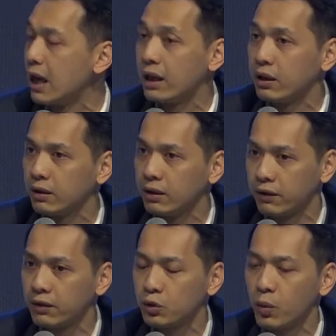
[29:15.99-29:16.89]
And then the
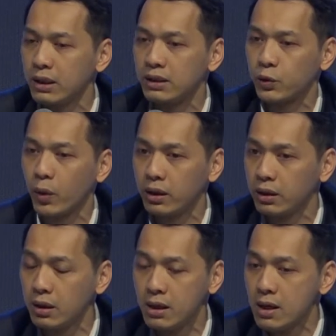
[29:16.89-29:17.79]
third one is
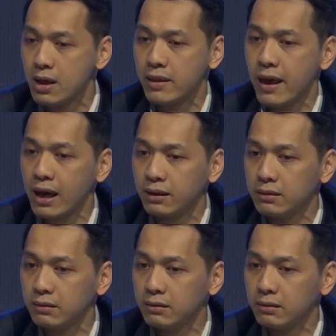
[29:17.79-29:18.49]
whether that